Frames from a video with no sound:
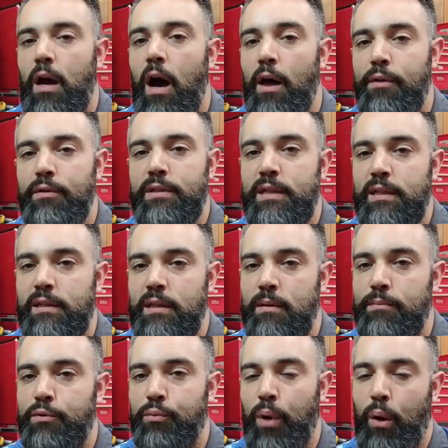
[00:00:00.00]
Other
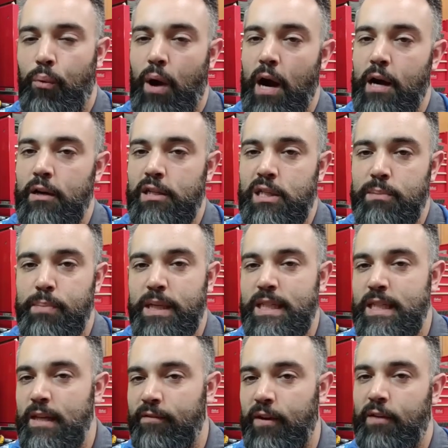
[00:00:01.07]
systems require
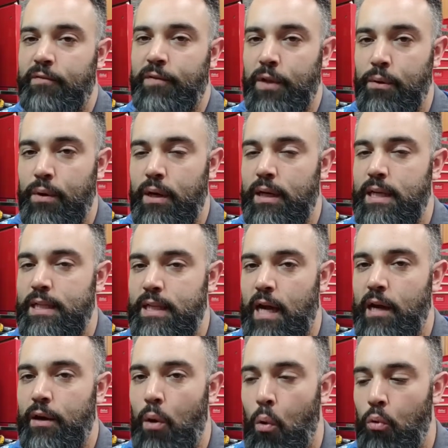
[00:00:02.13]
specific fluid
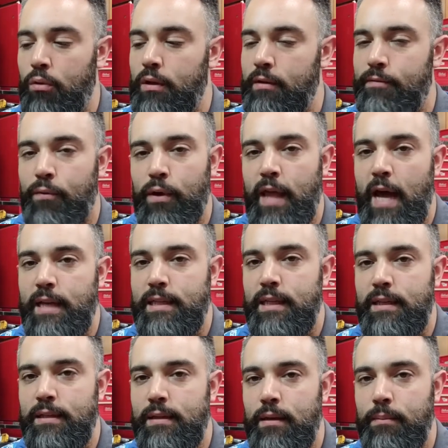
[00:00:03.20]
designed only for that
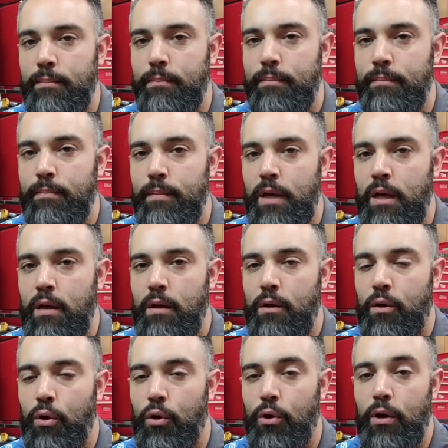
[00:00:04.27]
system,
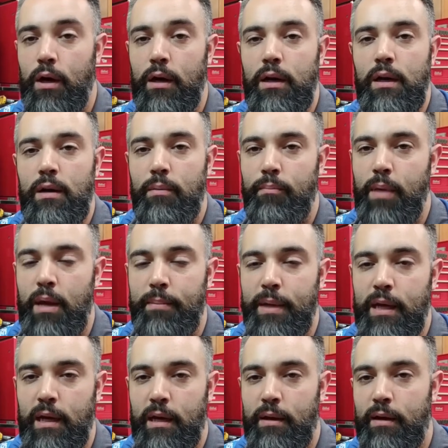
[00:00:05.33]
or maybe
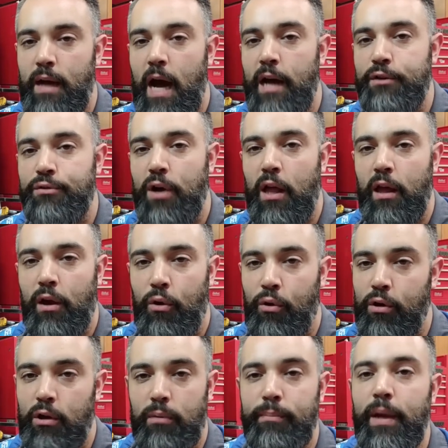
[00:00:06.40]
a hydraulic
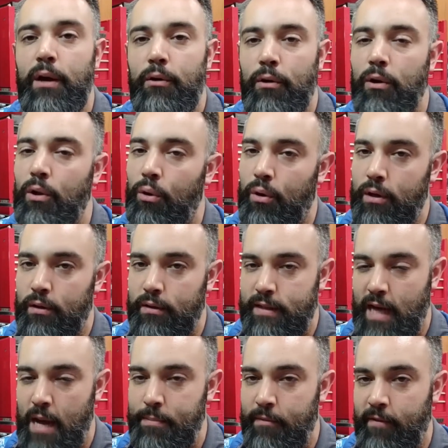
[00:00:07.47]
oil, mineral oil
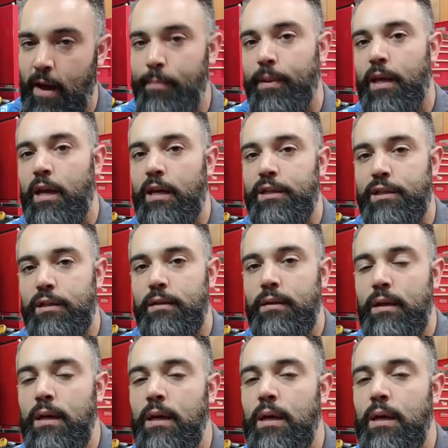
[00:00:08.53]
type of application.